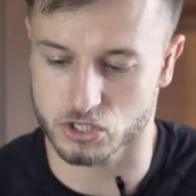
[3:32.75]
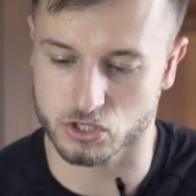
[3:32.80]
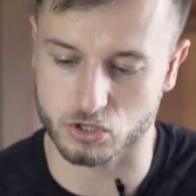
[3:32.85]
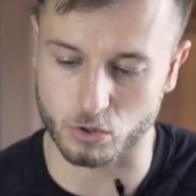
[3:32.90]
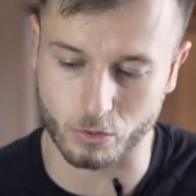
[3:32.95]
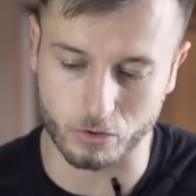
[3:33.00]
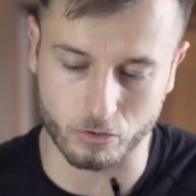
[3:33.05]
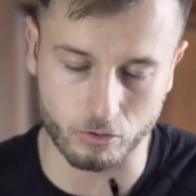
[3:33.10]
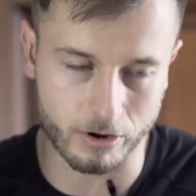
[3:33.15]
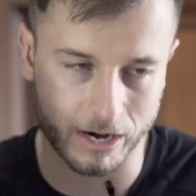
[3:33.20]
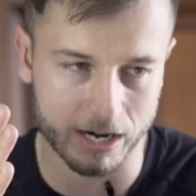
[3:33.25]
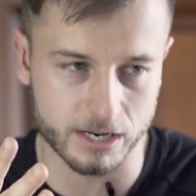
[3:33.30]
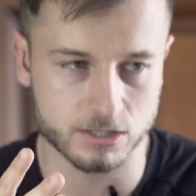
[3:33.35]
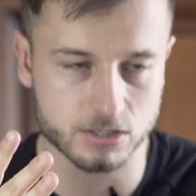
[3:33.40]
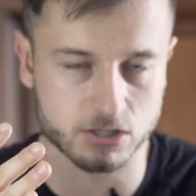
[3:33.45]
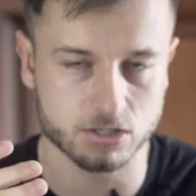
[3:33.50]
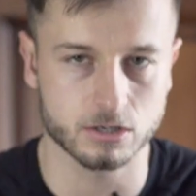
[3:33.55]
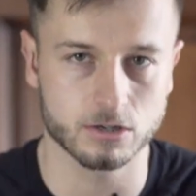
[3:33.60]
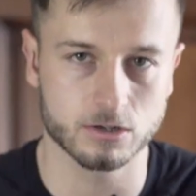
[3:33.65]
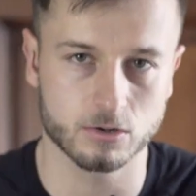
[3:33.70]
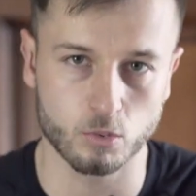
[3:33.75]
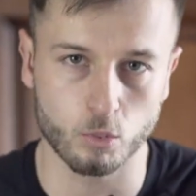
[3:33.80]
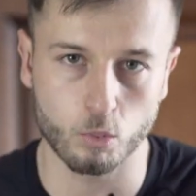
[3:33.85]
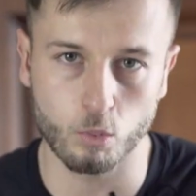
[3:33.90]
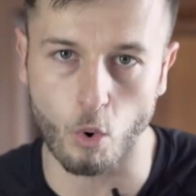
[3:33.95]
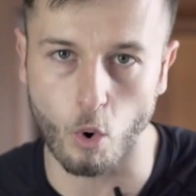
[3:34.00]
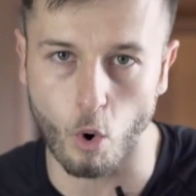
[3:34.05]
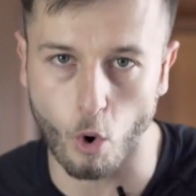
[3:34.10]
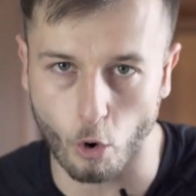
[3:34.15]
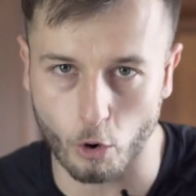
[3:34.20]
So credits to
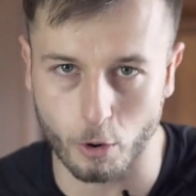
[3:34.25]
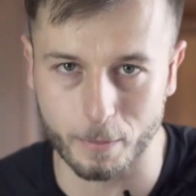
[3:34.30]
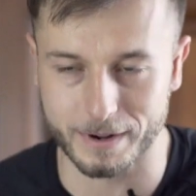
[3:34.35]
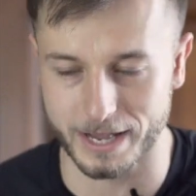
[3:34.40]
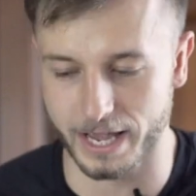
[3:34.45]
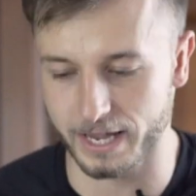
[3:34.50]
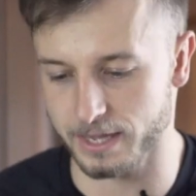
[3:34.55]
Warm.